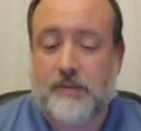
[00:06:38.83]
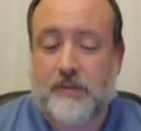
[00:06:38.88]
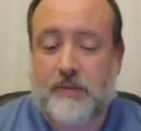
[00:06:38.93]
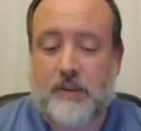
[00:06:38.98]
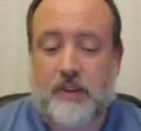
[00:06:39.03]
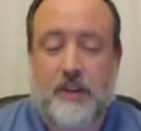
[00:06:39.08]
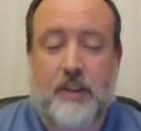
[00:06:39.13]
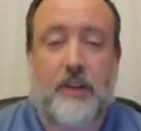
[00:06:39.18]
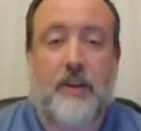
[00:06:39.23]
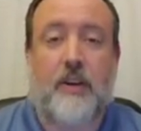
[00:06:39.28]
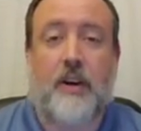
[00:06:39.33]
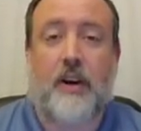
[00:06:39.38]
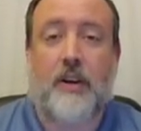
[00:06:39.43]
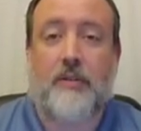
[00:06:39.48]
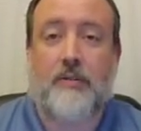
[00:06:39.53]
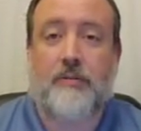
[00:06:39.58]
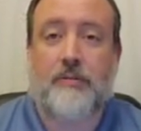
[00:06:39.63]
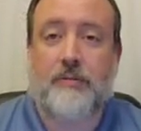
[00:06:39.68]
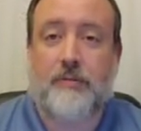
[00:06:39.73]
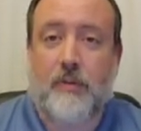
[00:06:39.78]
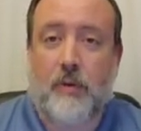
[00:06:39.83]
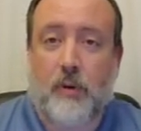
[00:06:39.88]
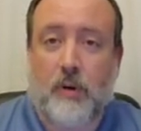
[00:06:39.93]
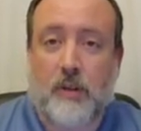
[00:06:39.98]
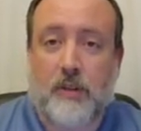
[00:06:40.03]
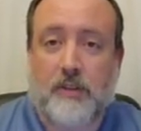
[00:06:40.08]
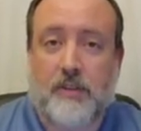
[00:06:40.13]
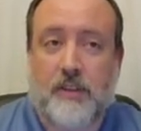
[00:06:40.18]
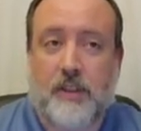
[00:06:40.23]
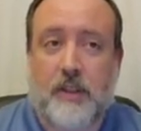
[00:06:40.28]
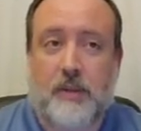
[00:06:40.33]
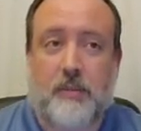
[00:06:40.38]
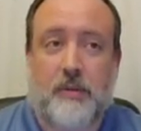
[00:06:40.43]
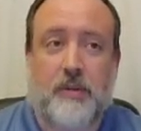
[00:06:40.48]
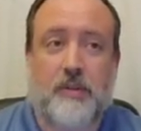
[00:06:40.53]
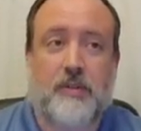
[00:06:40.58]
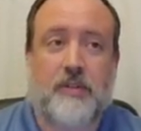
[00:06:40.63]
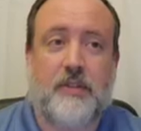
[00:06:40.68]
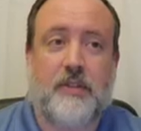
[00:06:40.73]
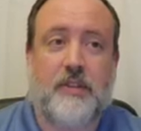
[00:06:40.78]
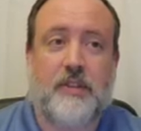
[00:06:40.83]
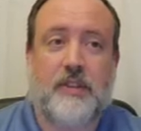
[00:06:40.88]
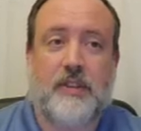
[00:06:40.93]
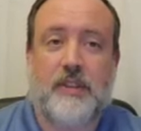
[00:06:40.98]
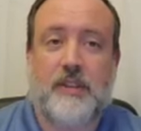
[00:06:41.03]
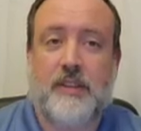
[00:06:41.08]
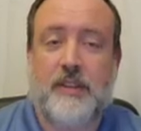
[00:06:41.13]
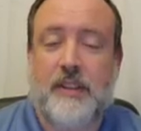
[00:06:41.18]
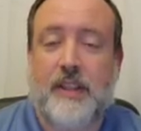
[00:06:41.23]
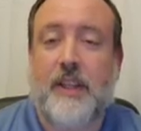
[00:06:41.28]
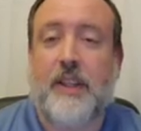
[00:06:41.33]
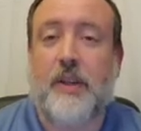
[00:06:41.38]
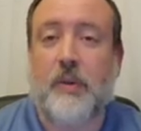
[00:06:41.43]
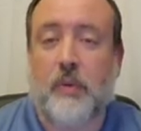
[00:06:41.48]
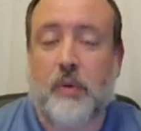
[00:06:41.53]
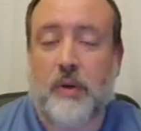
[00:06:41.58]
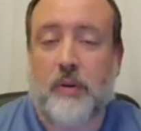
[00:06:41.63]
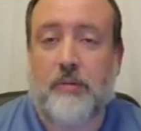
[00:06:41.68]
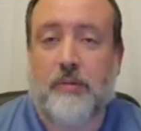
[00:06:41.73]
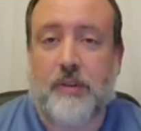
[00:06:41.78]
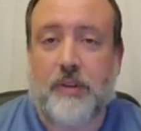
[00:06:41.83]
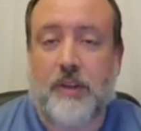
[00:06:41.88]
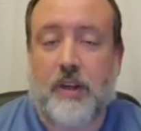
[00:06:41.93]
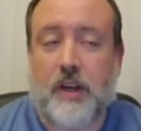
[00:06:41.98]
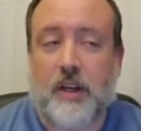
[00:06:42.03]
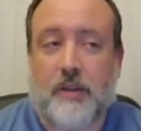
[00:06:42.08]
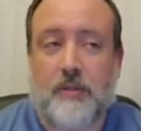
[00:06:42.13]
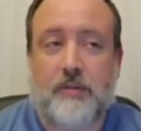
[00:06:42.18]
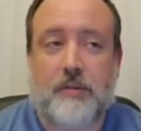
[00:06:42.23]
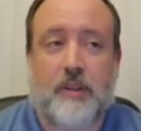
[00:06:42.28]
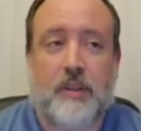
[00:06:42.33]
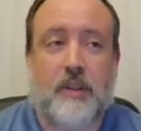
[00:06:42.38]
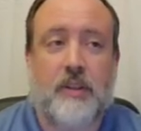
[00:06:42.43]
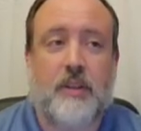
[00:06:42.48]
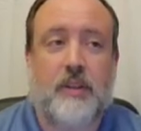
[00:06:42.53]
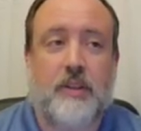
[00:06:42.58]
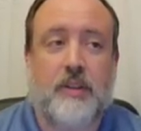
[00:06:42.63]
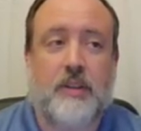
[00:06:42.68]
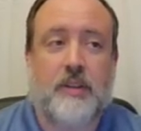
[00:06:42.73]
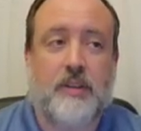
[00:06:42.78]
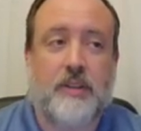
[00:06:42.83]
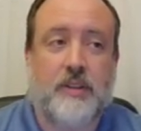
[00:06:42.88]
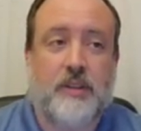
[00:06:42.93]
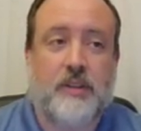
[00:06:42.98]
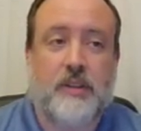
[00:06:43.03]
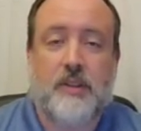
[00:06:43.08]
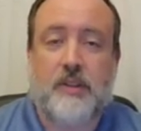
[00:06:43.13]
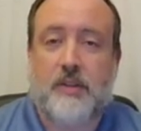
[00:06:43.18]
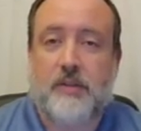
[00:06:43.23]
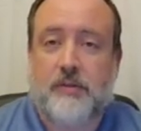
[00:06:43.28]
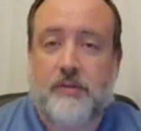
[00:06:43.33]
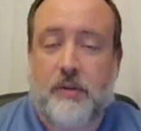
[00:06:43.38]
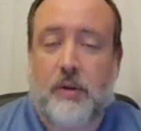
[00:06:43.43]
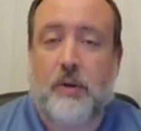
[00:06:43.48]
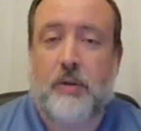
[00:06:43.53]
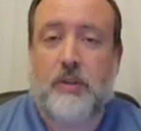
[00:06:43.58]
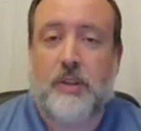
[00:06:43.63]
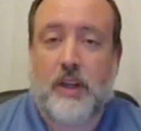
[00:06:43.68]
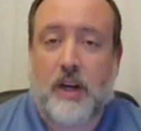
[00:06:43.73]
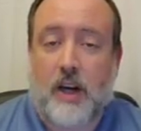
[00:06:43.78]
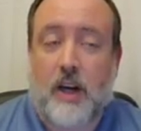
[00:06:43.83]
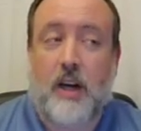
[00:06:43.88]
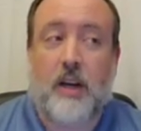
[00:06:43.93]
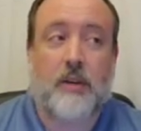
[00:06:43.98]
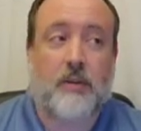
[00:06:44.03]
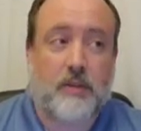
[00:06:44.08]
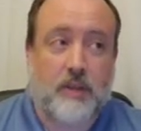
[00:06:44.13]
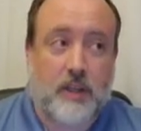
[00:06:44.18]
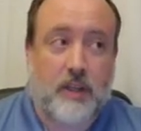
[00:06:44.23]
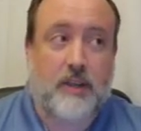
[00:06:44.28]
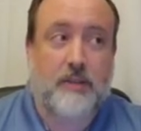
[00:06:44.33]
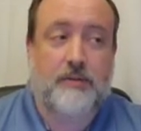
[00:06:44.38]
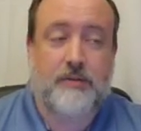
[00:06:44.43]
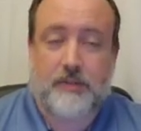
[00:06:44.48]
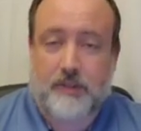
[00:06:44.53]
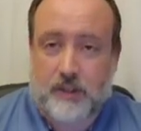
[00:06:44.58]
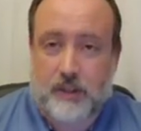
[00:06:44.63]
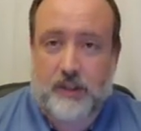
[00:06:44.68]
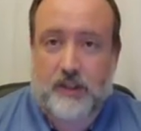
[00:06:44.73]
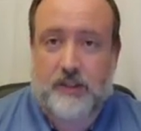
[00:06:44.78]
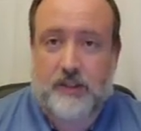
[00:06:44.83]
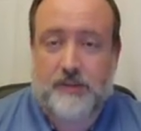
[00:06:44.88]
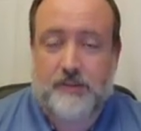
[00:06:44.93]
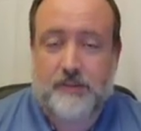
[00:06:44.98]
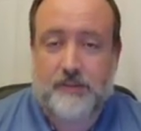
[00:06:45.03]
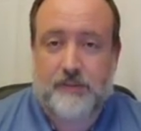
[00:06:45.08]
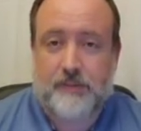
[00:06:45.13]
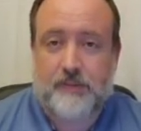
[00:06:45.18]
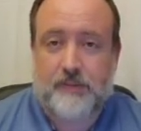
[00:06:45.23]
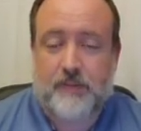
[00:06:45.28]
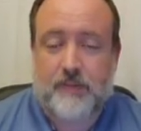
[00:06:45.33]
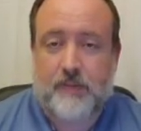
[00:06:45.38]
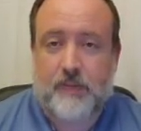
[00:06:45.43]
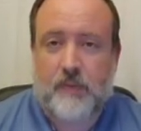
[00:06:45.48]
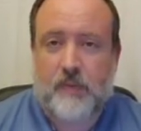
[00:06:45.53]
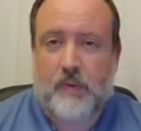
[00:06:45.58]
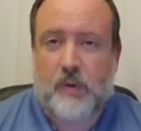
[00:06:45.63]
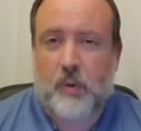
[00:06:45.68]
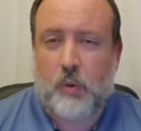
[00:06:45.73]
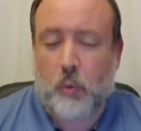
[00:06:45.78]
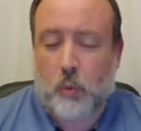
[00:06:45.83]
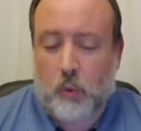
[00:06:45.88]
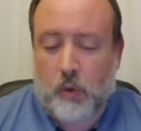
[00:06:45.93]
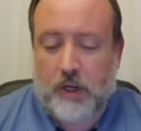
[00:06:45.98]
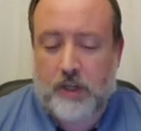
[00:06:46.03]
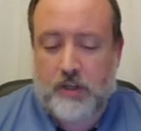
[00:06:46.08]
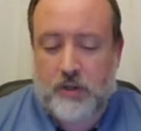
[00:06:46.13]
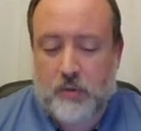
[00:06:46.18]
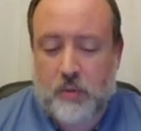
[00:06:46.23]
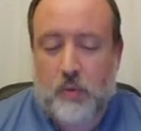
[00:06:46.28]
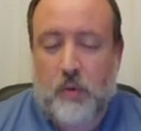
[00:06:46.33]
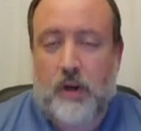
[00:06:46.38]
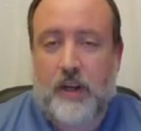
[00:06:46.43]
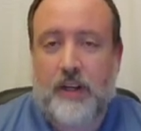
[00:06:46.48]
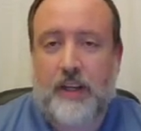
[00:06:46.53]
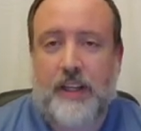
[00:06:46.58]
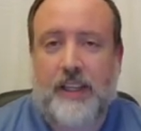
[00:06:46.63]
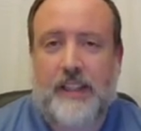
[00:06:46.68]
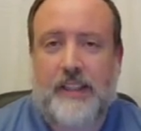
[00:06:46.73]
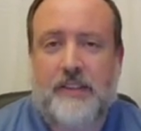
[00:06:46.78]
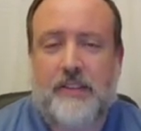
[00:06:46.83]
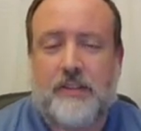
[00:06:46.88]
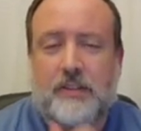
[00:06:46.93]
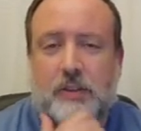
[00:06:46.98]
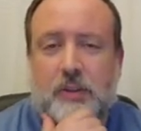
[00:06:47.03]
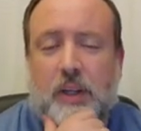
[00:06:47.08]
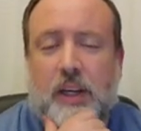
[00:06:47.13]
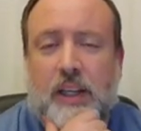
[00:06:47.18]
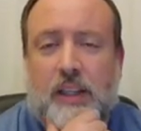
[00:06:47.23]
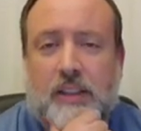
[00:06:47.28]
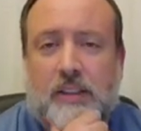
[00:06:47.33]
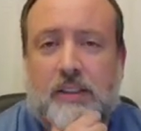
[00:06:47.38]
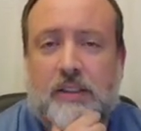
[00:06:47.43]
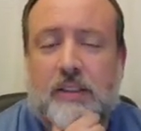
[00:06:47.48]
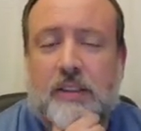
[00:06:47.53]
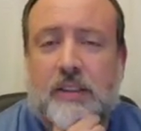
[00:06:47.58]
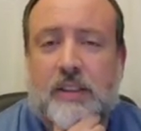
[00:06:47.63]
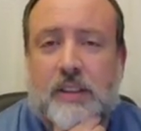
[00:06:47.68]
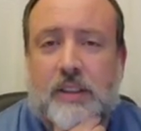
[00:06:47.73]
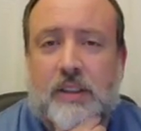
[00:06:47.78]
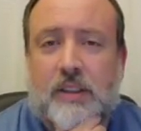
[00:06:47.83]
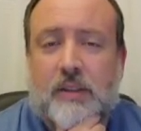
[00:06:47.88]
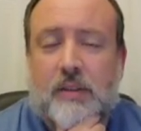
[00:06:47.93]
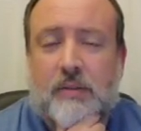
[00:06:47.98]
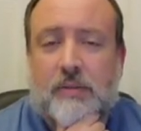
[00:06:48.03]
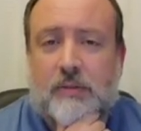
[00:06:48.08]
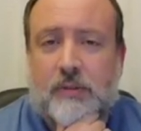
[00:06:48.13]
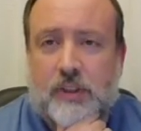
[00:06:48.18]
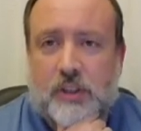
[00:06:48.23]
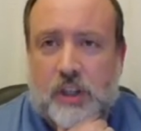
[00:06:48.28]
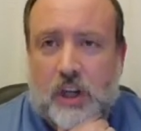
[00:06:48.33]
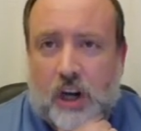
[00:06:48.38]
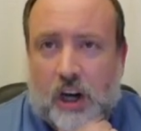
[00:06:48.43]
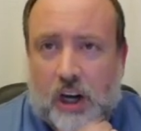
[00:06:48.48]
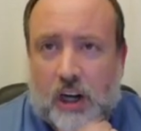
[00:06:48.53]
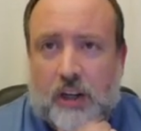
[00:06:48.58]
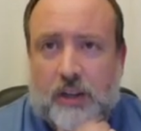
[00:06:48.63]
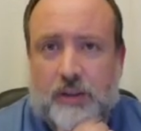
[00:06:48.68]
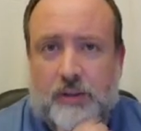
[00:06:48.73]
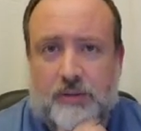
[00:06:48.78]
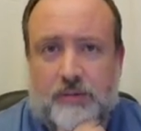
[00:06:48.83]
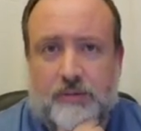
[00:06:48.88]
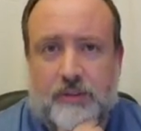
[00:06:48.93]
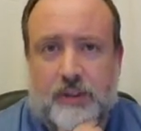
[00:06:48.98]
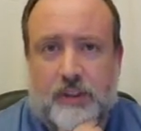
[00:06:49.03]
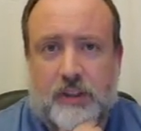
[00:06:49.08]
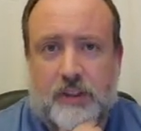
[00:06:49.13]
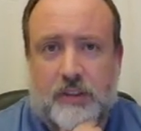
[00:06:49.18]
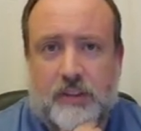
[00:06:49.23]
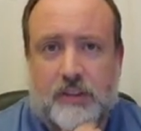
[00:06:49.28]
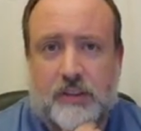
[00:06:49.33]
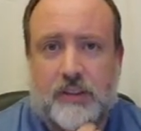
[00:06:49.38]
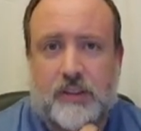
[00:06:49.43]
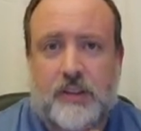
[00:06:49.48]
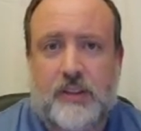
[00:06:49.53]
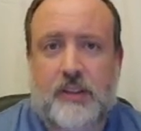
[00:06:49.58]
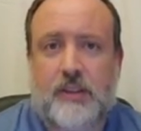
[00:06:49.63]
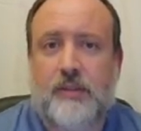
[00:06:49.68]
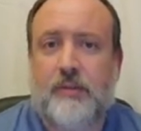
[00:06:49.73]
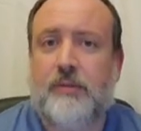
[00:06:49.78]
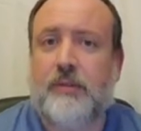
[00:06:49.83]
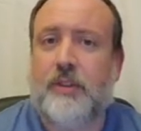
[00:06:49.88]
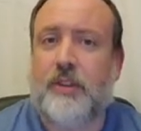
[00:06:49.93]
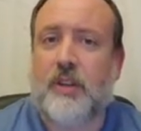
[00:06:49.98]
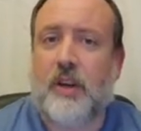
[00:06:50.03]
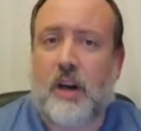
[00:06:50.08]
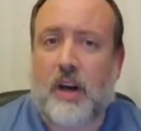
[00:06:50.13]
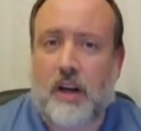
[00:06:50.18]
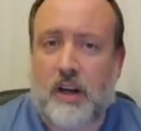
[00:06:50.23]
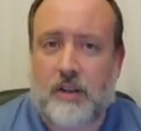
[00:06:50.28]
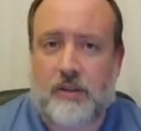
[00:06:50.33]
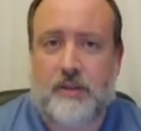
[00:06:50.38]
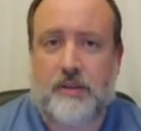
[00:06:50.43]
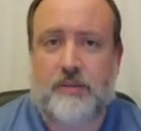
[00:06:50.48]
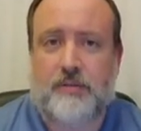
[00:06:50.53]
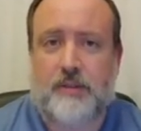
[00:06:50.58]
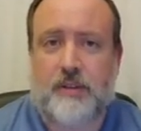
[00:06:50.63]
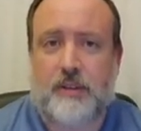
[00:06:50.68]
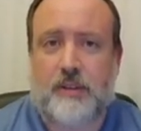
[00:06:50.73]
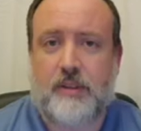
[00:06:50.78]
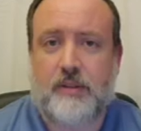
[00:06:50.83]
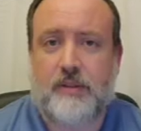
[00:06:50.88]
There are 4 syllables in the word photographer. Photographer. Which one is stressed? Photographer. Photographer.